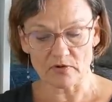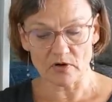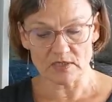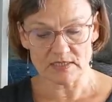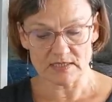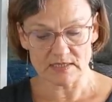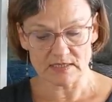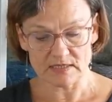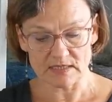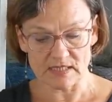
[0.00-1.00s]

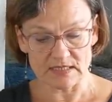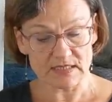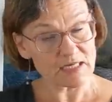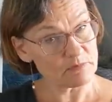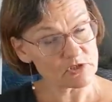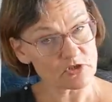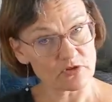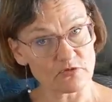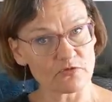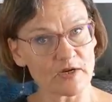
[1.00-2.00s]
process is skipped, so
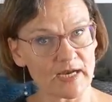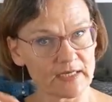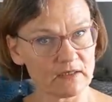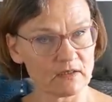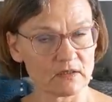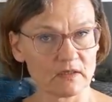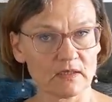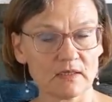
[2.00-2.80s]
the final